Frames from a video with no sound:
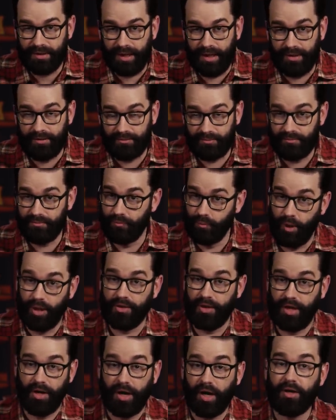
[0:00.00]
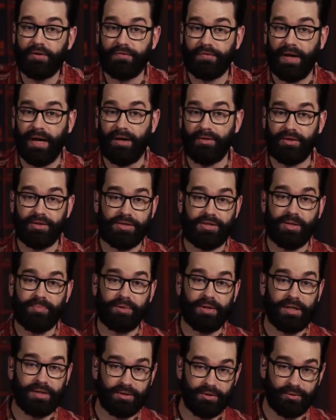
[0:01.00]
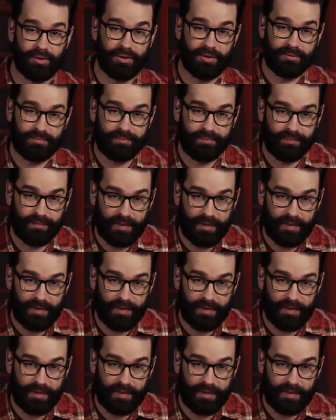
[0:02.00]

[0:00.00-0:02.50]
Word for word: And where they are found, they're simply ignored.